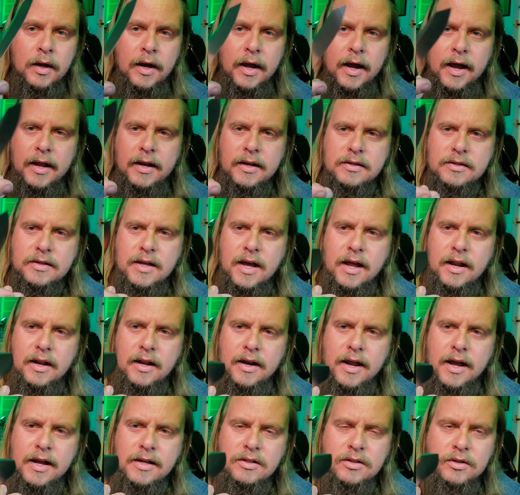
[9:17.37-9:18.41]
And it's got a
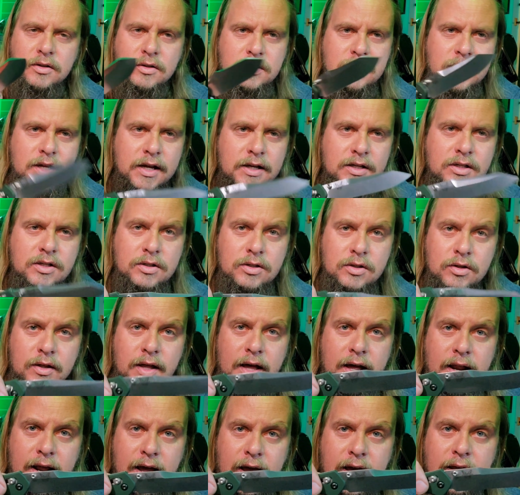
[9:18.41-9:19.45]
nice little texture to
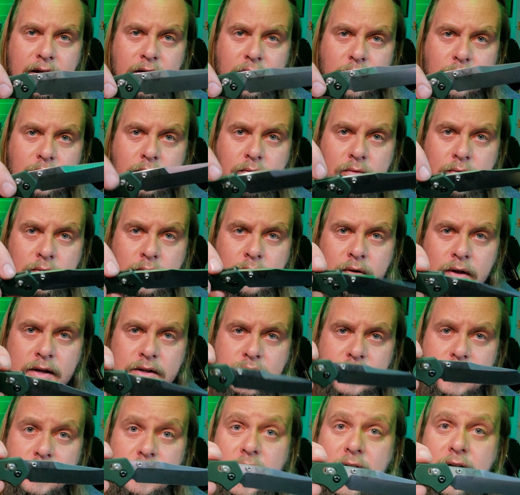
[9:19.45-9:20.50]
that handle,
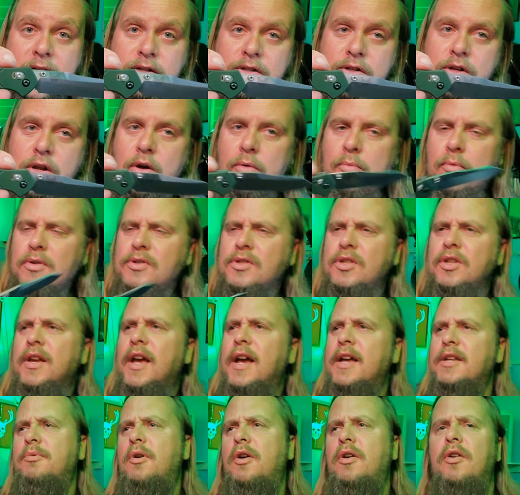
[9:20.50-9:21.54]
as you guys know. Most of you
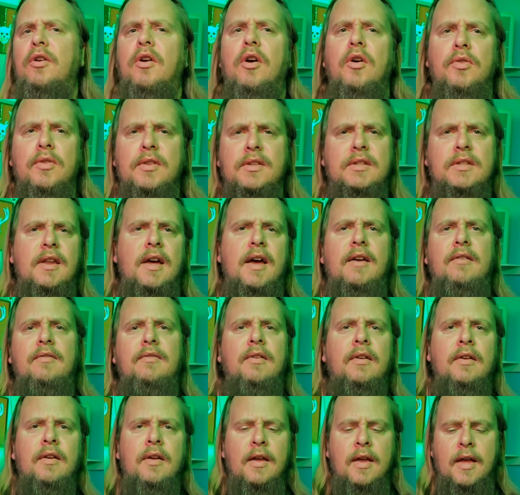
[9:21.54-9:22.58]
guys probably own this knife.
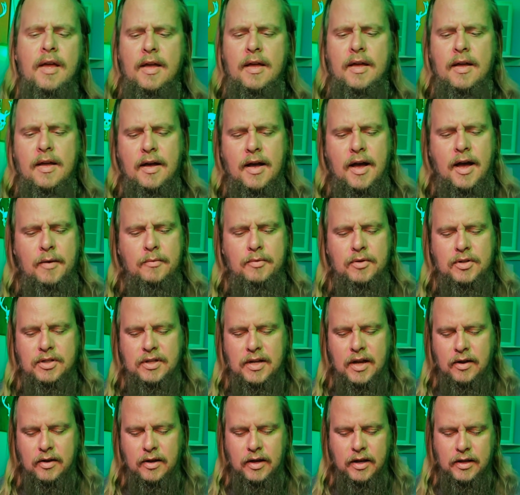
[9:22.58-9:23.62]
I'm just
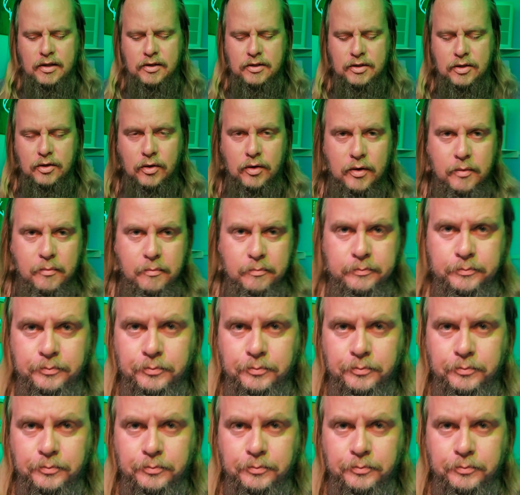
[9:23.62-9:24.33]
now getting to it.